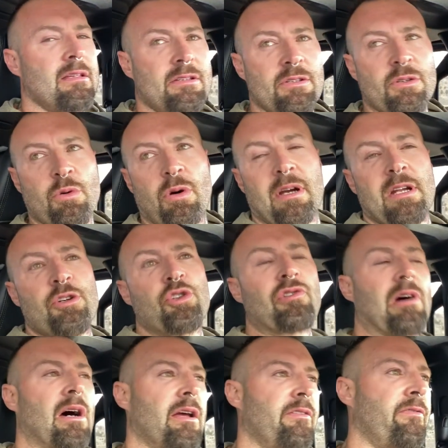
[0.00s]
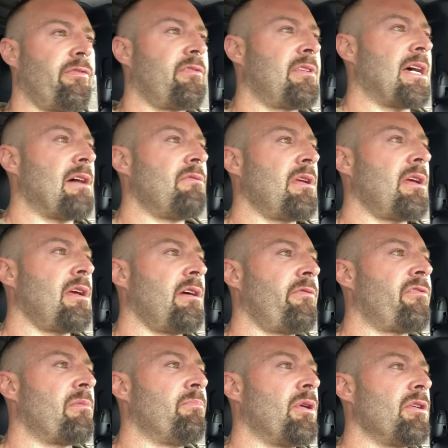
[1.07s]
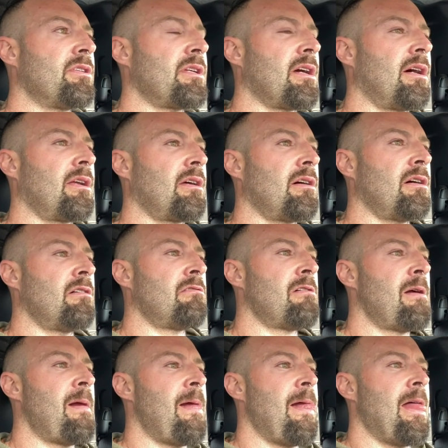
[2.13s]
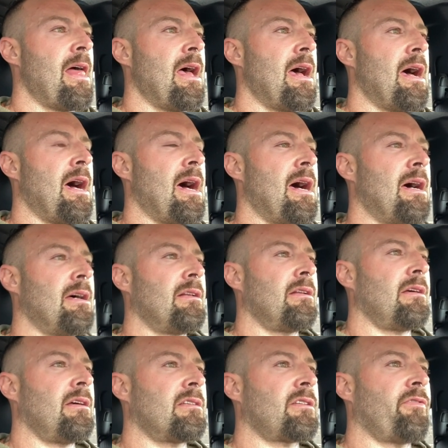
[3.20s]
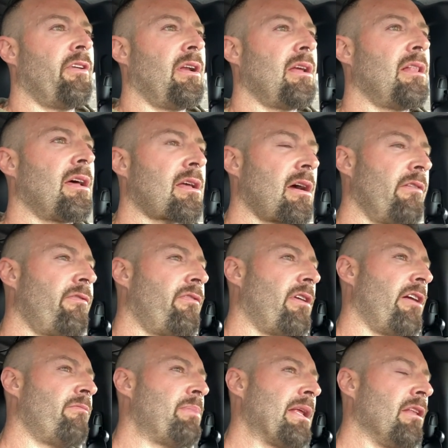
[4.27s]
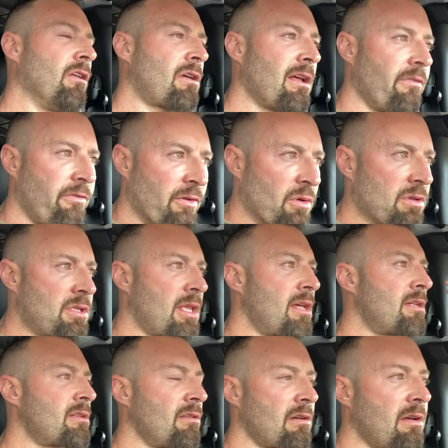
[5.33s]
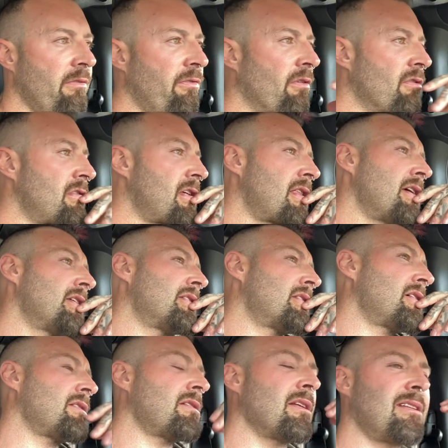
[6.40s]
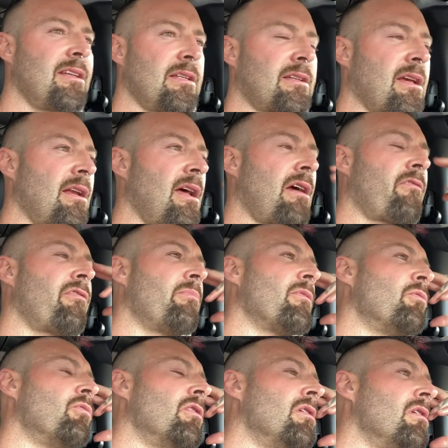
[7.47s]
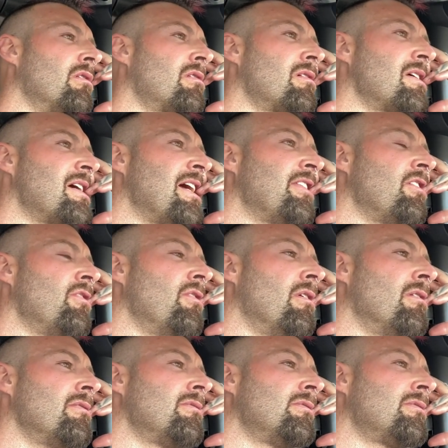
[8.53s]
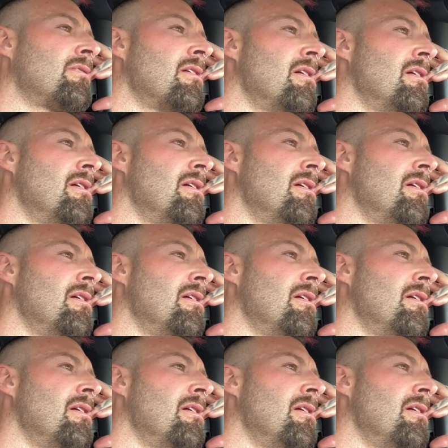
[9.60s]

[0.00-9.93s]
this is quite a drive down here from Boise, Idaho. And it's funny, like I've I've been looking forward to this, looking forward to this, just a disconnect from the world and the noise.